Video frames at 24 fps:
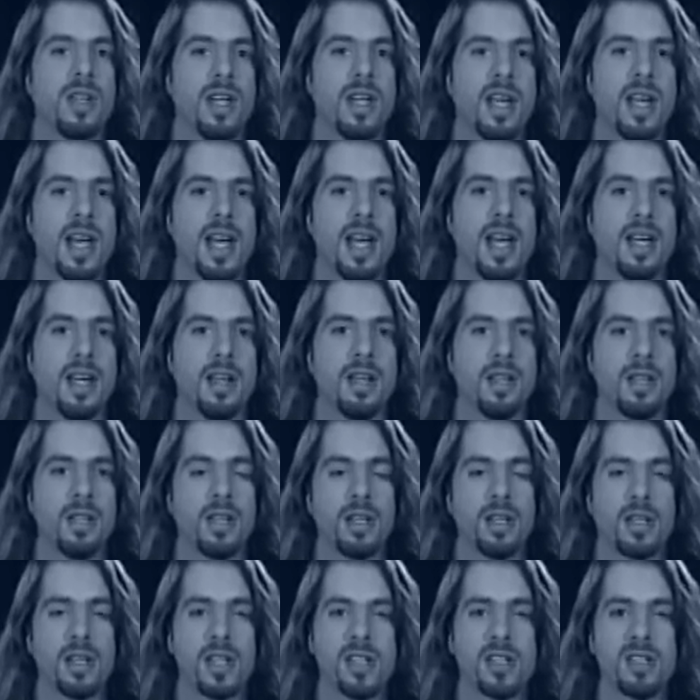and
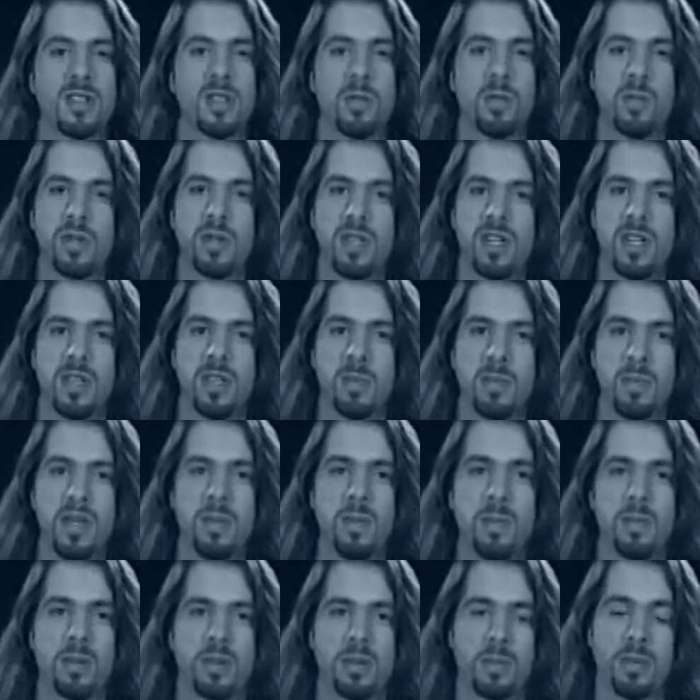listen to what the other
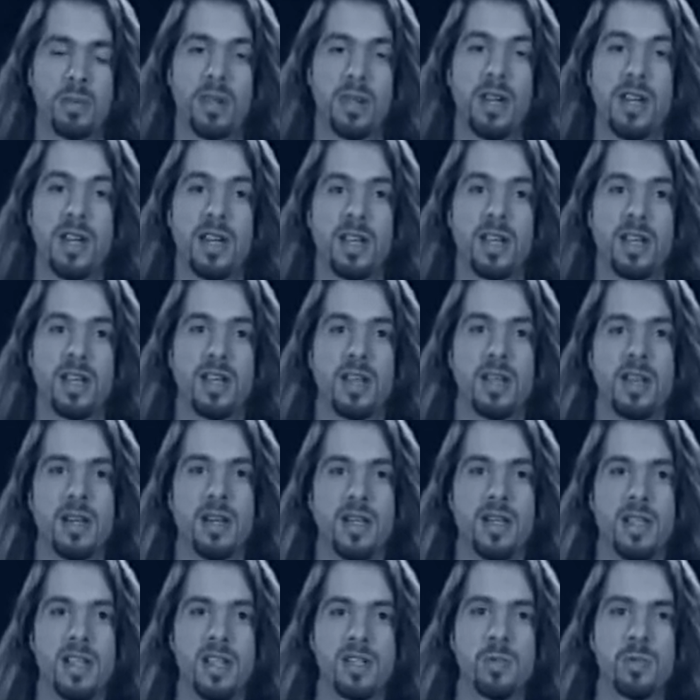people are playing.
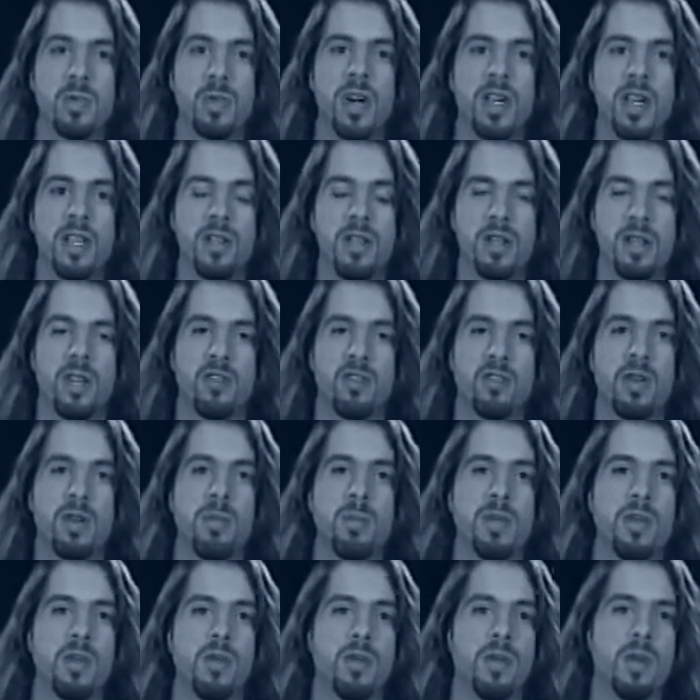This way you
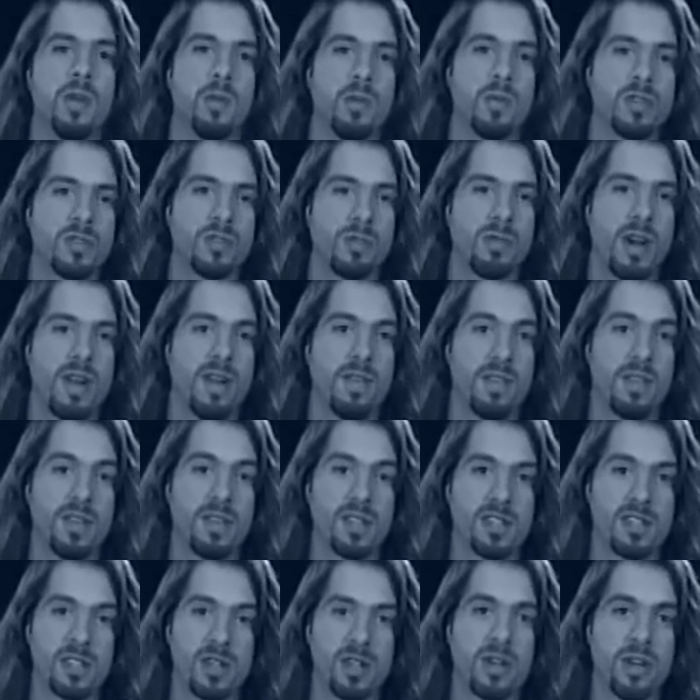contribute what's right for the
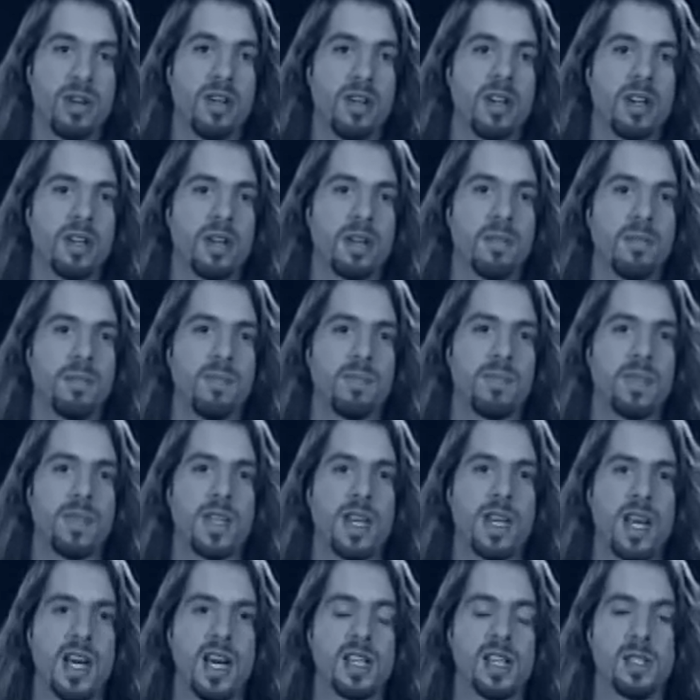song
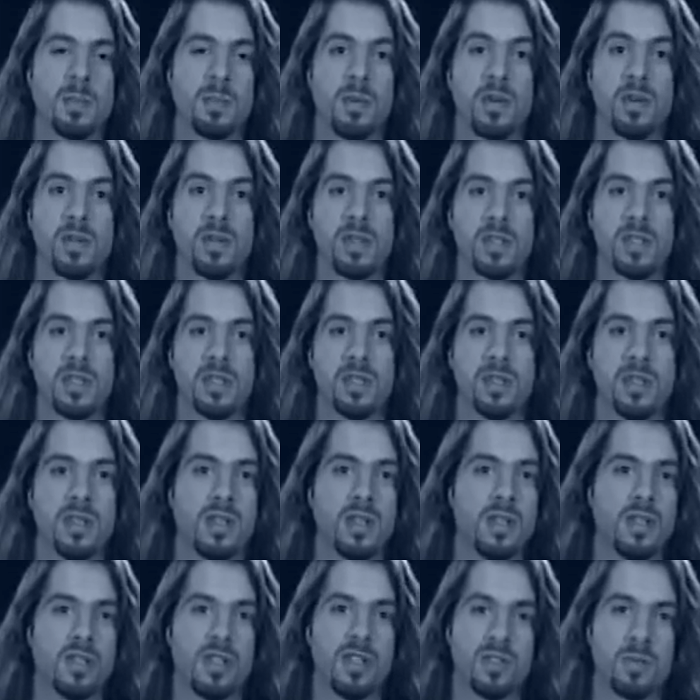as opposed to
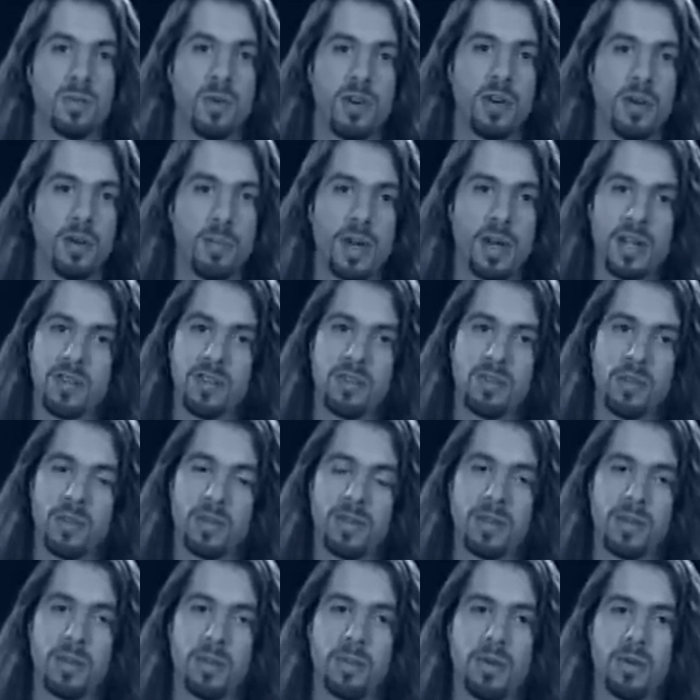just worrying about your own
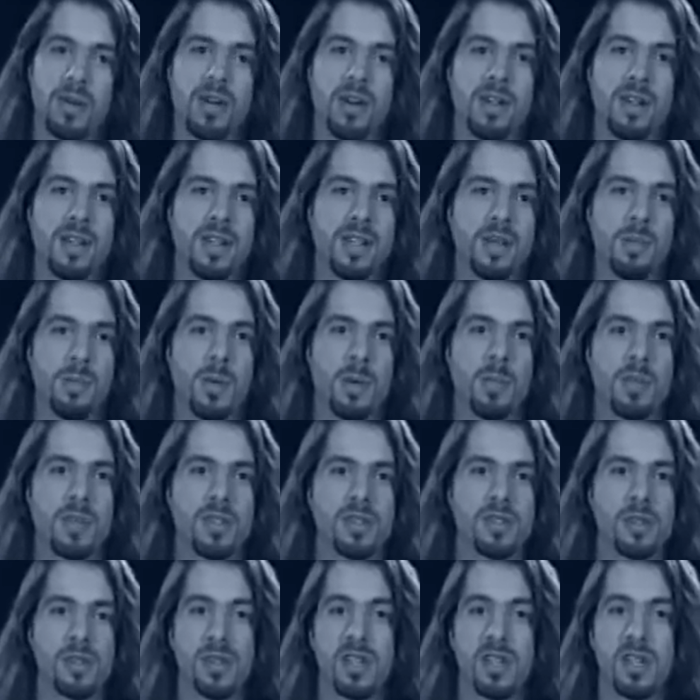little part. Remember, the
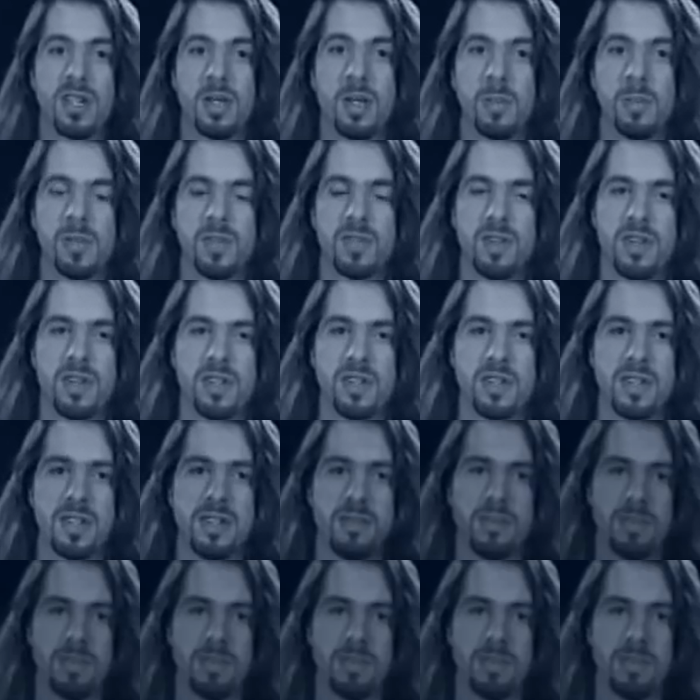song comes first.